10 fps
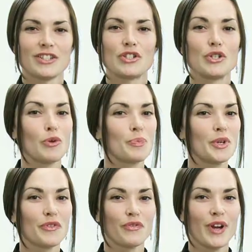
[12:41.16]
Don't be
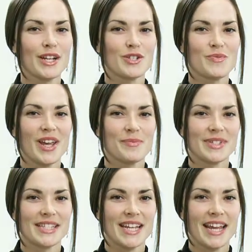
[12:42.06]
afraid to make
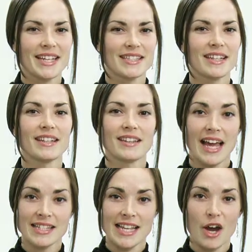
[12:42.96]
mistakes.
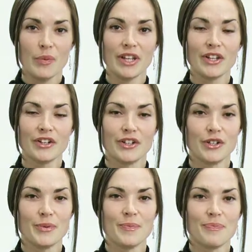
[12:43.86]
That's how we
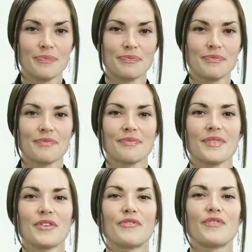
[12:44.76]
learn.
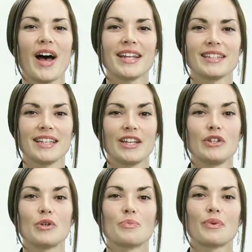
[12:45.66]
Finally,
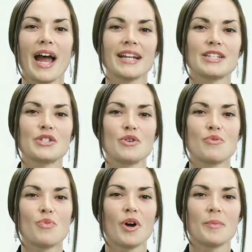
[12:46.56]
you'll practice your
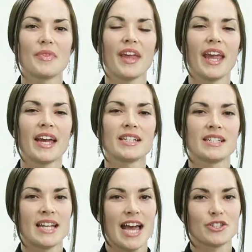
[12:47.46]
warmth and
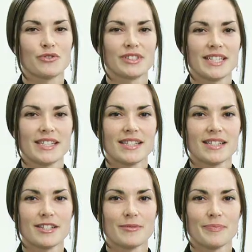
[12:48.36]
naturalness.
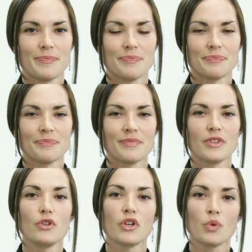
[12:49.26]

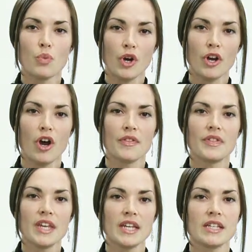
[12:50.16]
You can work on
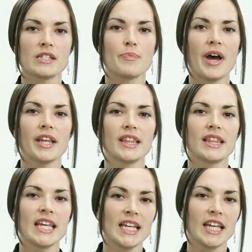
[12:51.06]
these by
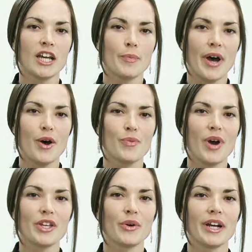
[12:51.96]
thinking about
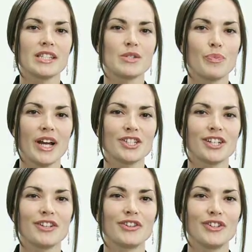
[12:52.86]
what your
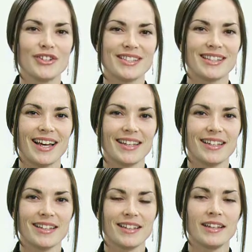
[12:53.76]
expression looks like
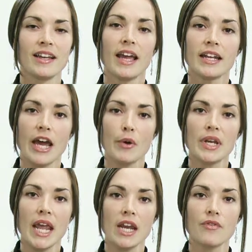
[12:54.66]
and how a
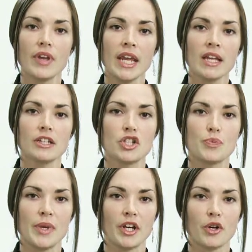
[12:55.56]
native English
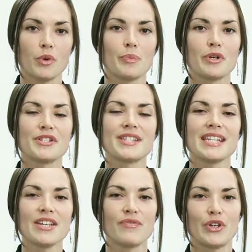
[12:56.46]
speaker would
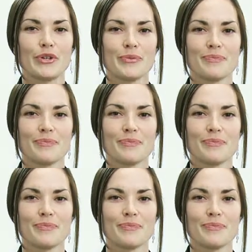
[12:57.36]
perceive you.